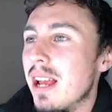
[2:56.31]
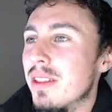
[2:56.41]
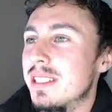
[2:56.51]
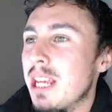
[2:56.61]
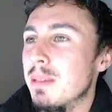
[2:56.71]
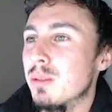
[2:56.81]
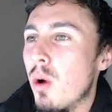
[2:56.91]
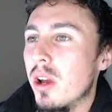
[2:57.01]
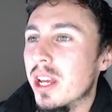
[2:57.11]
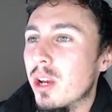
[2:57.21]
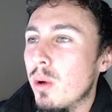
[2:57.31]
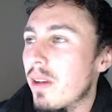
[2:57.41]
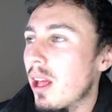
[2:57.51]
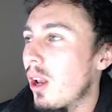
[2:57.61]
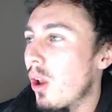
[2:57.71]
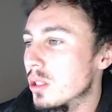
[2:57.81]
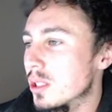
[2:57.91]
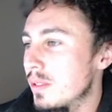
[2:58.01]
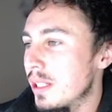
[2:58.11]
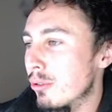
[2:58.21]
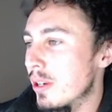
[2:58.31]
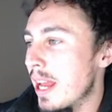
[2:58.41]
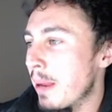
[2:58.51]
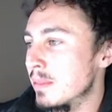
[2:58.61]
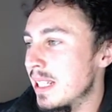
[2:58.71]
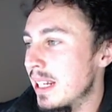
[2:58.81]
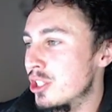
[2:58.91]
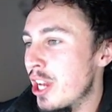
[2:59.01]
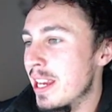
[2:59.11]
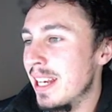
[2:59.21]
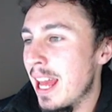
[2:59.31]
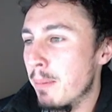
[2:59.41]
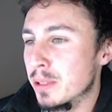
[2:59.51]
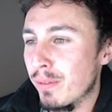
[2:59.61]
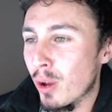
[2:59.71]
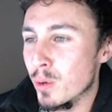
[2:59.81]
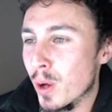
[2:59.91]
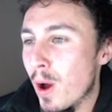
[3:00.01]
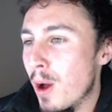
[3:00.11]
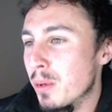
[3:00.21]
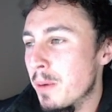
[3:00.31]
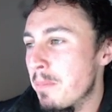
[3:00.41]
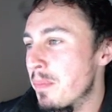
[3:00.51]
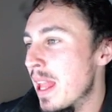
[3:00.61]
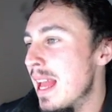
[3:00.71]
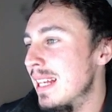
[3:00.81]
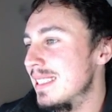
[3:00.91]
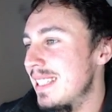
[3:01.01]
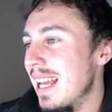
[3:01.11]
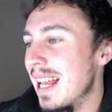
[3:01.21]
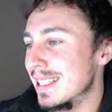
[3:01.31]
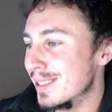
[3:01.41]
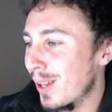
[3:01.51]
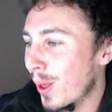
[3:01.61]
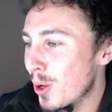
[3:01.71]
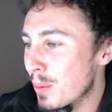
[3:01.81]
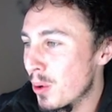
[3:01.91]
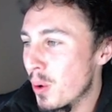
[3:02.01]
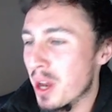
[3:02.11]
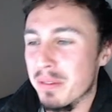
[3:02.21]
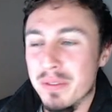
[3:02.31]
The team is working with a lot of different names here: Chain Labs, Flow Carbon, C L S Global, and a